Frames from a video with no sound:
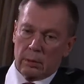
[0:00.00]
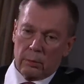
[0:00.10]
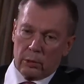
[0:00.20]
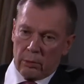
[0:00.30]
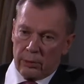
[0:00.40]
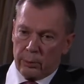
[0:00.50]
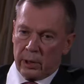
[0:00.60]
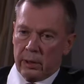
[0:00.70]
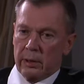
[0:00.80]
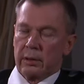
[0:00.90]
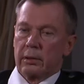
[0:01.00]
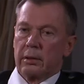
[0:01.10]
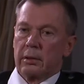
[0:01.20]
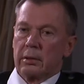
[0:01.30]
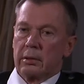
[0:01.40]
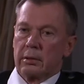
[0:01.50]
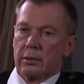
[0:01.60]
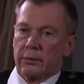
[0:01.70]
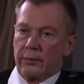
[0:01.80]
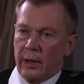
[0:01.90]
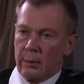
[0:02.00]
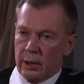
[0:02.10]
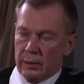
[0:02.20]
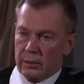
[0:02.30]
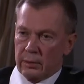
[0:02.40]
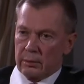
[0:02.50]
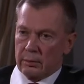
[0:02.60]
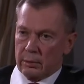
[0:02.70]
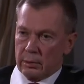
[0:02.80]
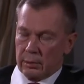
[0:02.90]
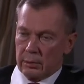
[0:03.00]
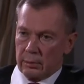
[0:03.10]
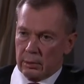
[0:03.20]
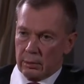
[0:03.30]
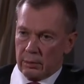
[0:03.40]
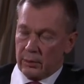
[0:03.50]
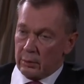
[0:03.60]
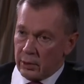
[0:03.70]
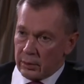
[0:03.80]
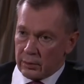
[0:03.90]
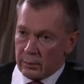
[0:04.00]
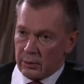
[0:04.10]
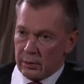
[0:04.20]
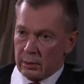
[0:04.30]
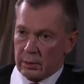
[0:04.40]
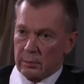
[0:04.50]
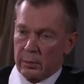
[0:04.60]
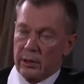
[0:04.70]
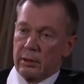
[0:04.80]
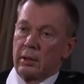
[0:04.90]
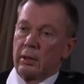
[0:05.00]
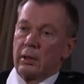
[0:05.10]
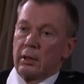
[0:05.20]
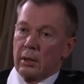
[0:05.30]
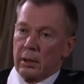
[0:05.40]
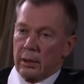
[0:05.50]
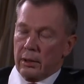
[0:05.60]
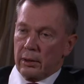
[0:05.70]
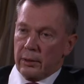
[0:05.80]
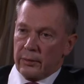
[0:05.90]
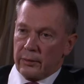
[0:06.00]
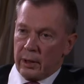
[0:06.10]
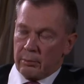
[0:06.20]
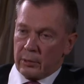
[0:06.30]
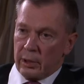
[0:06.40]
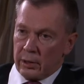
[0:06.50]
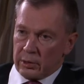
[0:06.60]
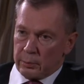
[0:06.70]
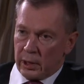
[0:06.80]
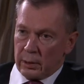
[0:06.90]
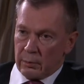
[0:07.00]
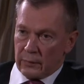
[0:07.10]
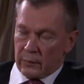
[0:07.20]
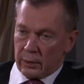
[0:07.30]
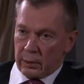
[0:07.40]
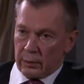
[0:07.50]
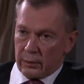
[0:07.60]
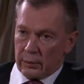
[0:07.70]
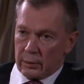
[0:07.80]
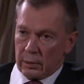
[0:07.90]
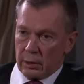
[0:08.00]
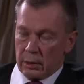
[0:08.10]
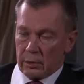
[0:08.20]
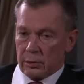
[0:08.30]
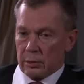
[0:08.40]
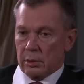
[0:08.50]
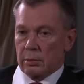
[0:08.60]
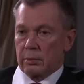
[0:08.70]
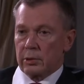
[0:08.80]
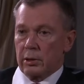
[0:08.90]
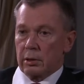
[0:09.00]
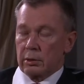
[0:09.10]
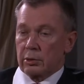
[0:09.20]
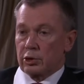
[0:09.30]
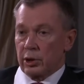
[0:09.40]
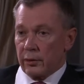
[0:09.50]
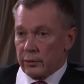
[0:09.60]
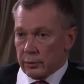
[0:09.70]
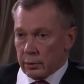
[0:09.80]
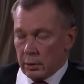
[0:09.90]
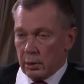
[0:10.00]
both by families of the victims, by some Dutch parliamentarians, and we just